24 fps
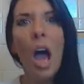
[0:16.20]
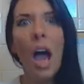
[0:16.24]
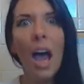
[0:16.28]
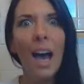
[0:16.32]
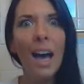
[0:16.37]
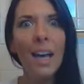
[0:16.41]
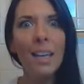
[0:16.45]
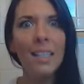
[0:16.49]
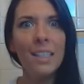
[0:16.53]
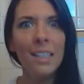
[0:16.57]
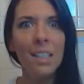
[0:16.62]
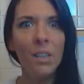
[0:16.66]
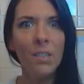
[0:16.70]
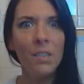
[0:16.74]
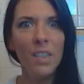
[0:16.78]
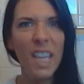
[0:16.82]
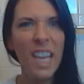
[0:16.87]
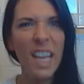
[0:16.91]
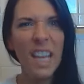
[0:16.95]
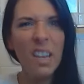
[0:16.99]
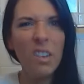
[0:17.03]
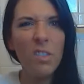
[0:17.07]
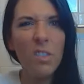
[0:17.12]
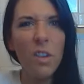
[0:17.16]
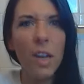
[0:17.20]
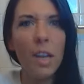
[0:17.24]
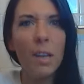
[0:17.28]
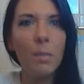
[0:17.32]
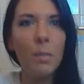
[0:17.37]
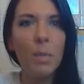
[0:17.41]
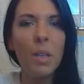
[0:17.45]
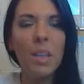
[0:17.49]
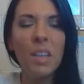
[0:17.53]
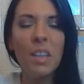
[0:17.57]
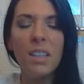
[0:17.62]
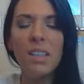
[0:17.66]
how to self-tan right,
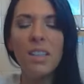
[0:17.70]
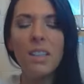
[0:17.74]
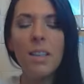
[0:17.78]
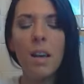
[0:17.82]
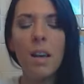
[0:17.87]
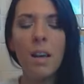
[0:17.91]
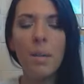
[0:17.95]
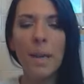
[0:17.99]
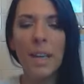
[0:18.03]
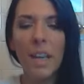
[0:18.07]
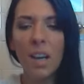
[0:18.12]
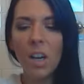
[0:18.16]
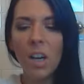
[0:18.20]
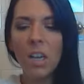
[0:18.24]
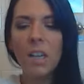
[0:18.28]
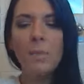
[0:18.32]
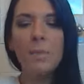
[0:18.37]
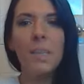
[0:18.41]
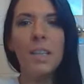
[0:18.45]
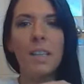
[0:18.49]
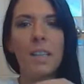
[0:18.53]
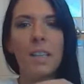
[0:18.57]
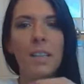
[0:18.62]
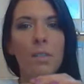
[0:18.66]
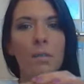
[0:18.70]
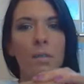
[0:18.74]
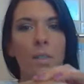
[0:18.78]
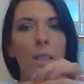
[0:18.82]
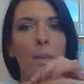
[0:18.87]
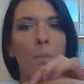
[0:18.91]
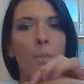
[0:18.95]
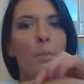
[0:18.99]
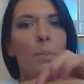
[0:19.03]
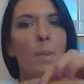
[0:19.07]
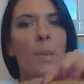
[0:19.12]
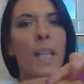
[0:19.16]
because on my arms I get
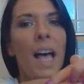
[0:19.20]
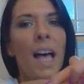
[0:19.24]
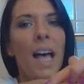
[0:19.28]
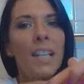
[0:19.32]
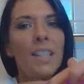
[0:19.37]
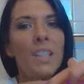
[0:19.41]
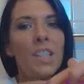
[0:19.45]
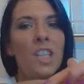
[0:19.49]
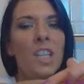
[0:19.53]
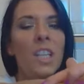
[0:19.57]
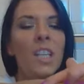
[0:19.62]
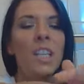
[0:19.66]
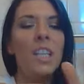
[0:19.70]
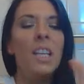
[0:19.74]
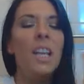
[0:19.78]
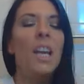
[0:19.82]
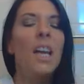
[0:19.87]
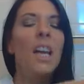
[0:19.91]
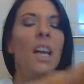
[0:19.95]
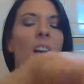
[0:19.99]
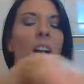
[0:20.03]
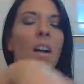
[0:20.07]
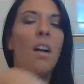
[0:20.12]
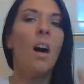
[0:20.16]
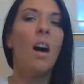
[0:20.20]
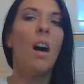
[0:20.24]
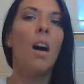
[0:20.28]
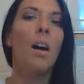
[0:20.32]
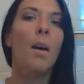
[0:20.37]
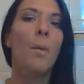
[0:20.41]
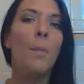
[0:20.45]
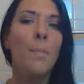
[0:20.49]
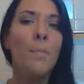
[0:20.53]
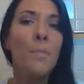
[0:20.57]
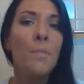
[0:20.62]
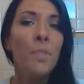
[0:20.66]
really blotchy.
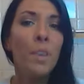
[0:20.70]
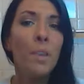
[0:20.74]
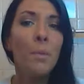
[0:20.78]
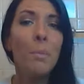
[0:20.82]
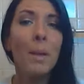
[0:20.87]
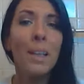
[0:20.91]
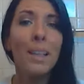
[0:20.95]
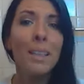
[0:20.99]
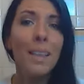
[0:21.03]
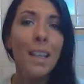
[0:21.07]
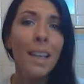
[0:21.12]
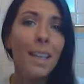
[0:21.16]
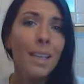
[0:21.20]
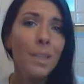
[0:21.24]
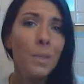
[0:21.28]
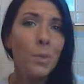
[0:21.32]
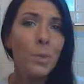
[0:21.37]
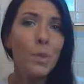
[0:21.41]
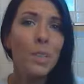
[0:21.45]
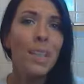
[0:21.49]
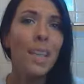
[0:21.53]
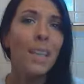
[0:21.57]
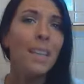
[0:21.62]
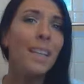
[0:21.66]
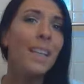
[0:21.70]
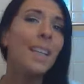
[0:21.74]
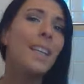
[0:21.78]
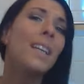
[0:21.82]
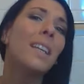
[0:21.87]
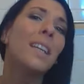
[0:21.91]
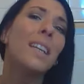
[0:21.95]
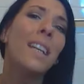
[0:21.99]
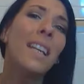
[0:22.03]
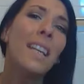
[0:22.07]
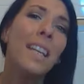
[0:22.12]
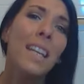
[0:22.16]
My legs would get
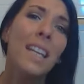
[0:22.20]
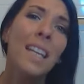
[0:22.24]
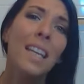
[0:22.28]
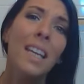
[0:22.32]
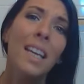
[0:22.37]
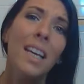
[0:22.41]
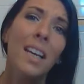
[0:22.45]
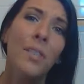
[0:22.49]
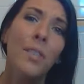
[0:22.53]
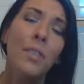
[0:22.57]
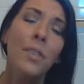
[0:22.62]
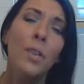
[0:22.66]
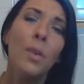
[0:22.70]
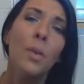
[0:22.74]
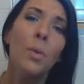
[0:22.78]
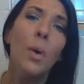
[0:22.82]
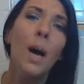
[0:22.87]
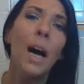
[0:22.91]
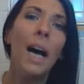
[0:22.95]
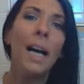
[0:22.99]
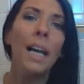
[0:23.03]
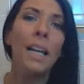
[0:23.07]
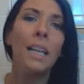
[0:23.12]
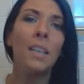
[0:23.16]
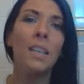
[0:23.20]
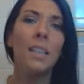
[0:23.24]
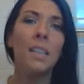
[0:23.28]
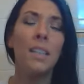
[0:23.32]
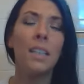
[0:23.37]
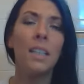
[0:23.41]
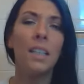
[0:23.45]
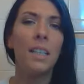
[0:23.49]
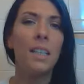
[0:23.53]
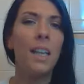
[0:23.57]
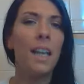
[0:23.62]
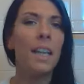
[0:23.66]
like icky after a
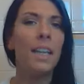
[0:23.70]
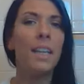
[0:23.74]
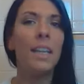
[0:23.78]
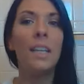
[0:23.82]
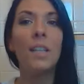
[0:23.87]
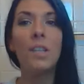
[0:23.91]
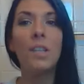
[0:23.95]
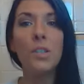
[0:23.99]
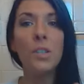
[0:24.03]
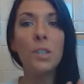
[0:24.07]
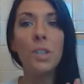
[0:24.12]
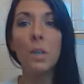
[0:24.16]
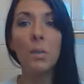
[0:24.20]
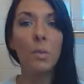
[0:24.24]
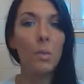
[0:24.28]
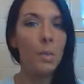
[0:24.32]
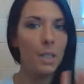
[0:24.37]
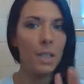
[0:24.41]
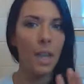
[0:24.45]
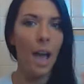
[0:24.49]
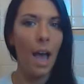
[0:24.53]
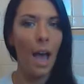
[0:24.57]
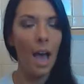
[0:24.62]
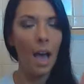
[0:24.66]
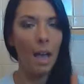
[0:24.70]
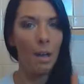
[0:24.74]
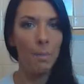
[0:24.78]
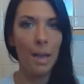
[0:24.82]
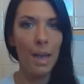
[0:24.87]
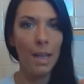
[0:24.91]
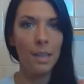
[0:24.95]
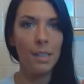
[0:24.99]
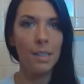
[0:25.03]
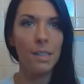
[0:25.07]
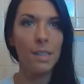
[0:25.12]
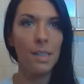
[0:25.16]
while, and it was a hot
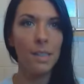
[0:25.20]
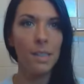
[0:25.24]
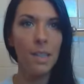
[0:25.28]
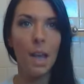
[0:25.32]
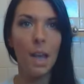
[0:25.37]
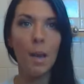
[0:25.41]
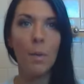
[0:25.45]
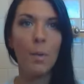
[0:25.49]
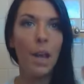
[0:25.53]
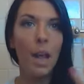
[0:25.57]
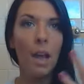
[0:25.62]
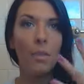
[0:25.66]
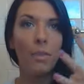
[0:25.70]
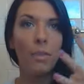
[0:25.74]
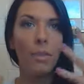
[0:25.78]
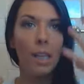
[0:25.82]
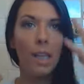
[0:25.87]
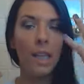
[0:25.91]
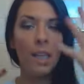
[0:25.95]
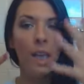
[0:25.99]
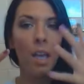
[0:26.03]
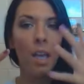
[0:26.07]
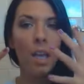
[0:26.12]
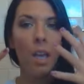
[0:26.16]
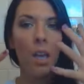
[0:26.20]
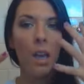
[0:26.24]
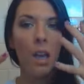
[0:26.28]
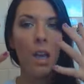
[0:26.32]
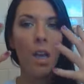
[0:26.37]
mess. I would have like,